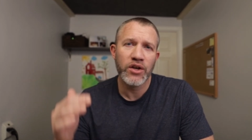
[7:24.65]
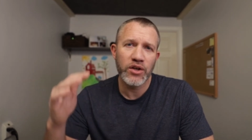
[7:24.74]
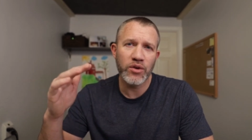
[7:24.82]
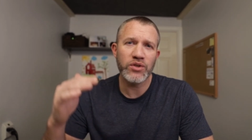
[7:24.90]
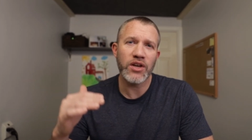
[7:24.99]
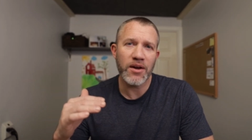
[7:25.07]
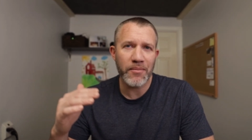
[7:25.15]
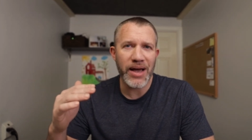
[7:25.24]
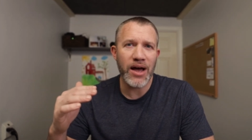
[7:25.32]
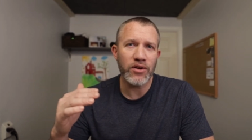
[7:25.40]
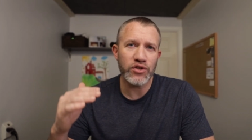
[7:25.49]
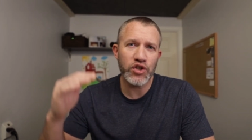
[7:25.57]
using
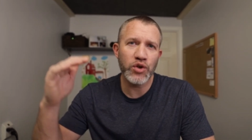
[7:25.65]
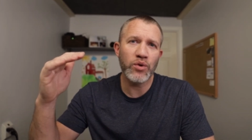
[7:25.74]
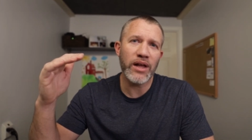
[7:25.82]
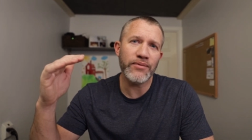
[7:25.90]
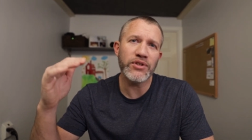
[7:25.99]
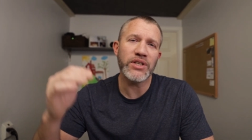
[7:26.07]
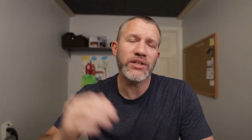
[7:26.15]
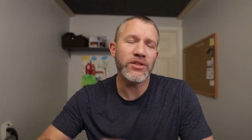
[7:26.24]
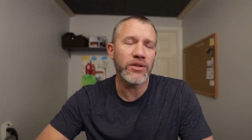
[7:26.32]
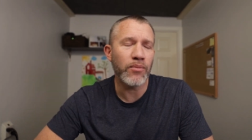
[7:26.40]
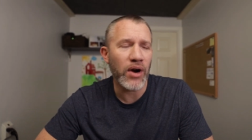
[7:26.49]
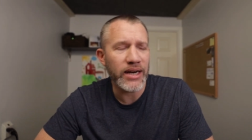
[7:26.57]
about 2 levels
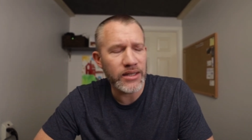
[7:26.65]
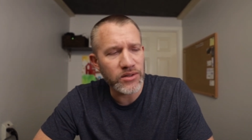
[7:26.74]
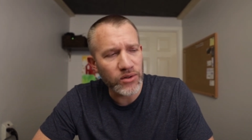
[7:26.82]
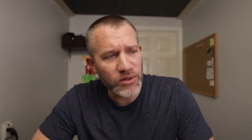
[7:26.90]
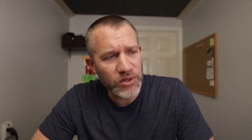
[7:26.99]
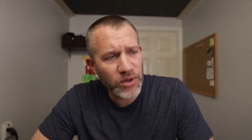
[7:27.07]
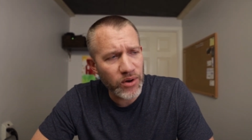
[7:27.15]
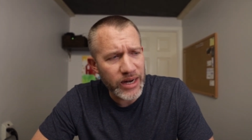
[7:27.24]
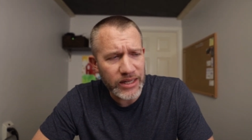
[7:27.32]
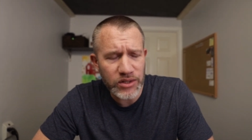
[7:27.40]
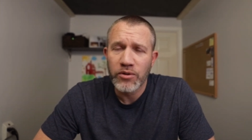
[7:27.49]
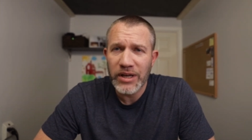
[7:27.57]
into the brightness on the
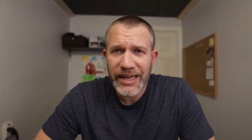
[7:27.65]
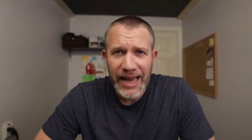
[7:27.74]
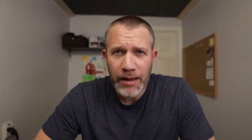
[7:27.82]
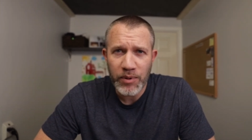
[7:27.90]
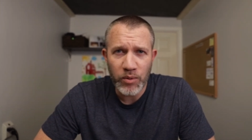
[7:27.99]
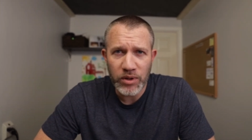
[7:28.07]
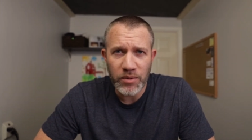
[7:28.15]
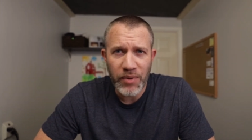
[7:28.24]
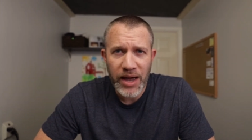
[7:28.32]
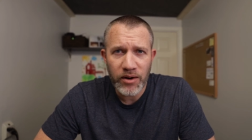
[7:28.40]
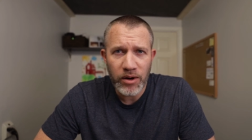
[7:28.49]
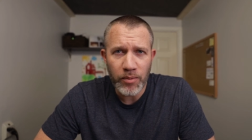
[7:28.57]
screen. Really happy with the
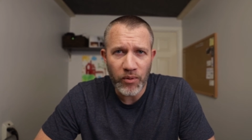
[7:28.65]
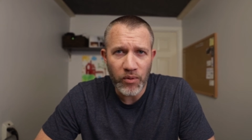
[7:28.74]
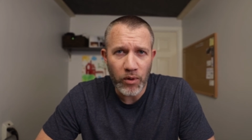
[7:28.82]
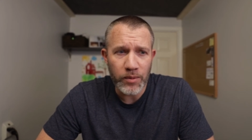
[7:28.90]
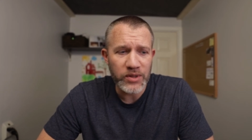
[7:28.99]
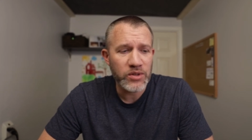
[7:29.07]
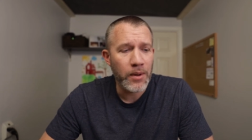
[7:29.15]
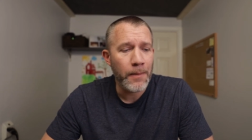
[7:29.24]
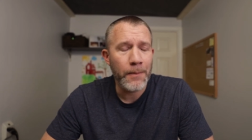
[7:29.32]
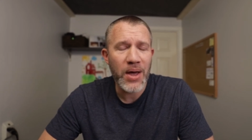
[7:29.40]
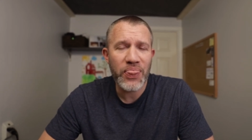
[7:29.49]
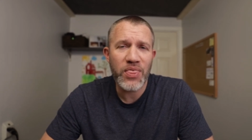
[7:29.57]
battery performance,
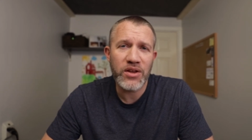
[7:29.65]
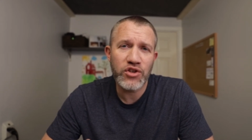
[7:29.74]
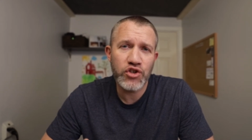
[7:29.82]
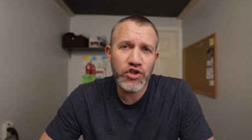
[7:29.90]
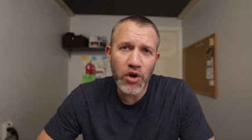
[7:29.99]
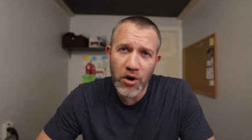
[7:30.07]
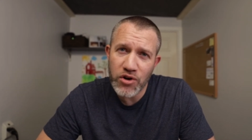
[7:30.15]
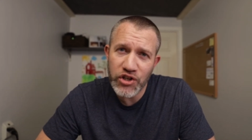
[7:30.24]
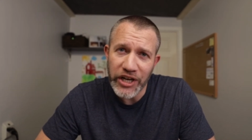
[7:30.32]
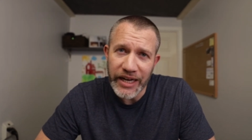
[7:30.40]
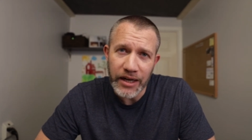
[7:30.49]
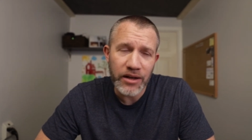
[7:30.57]
but the
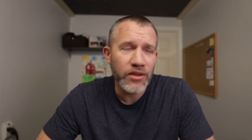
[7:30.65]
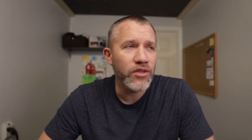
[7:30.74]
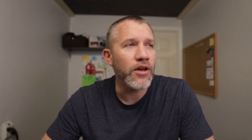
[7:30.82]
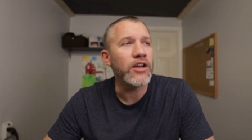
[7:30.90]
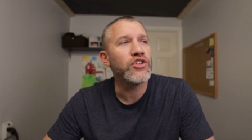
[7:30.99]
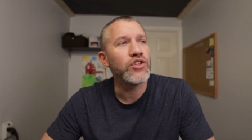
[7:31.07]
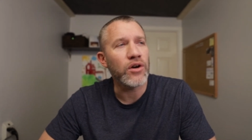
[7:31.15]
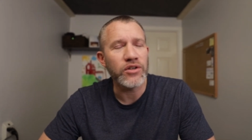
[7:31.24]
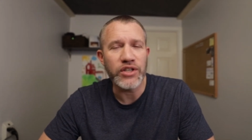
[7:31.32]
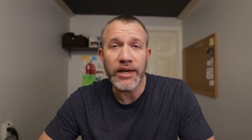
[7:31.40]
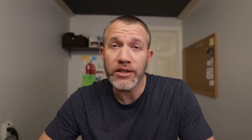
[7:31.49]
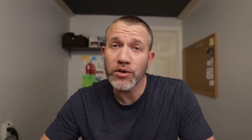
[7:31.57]
charging.
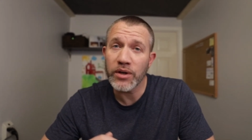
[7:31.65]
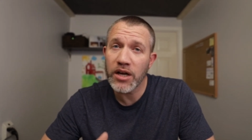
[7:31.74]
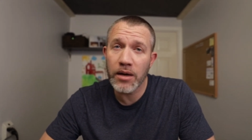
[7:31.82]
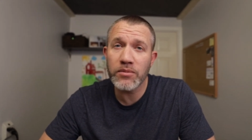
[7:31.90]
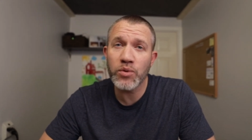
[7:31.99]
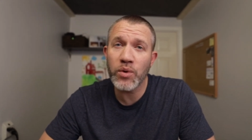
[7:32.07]
So it comes